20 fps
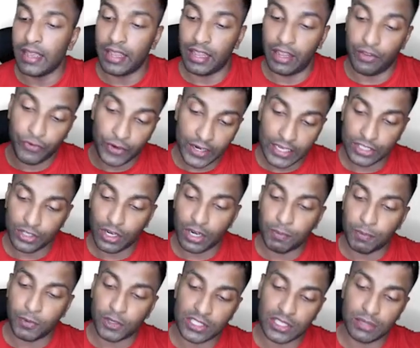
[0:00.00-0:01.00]
If it is
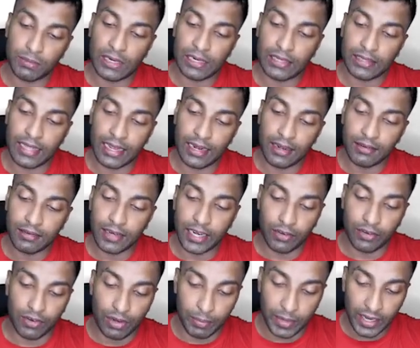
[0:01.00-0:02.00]
not possible, then
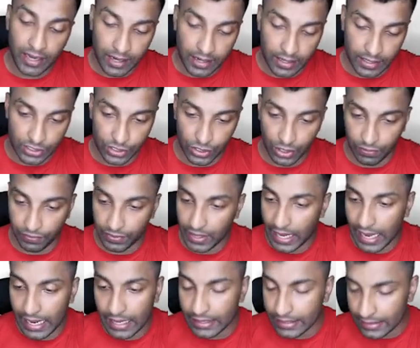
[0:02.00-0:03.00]
it will be dissolved.
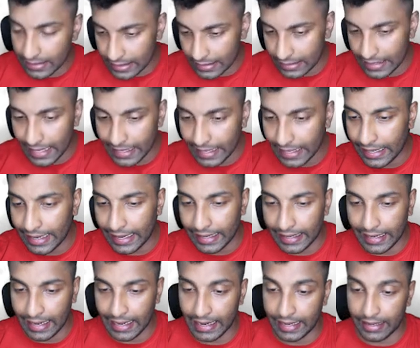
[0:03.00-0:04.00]
I will discuss that in
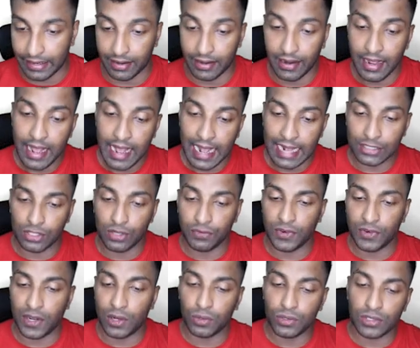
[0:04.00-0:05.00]
detail later. As
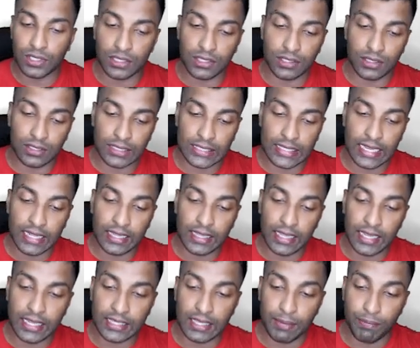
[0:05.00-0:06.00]
of now, just see
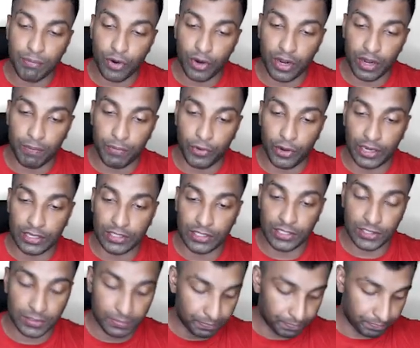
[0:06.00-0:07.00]
these important
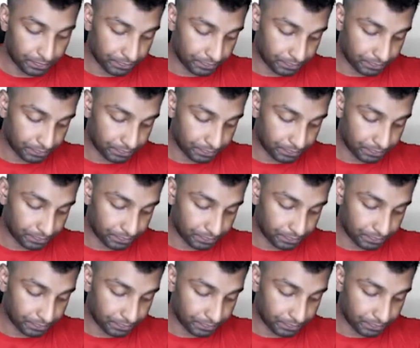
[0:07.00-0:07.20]
points.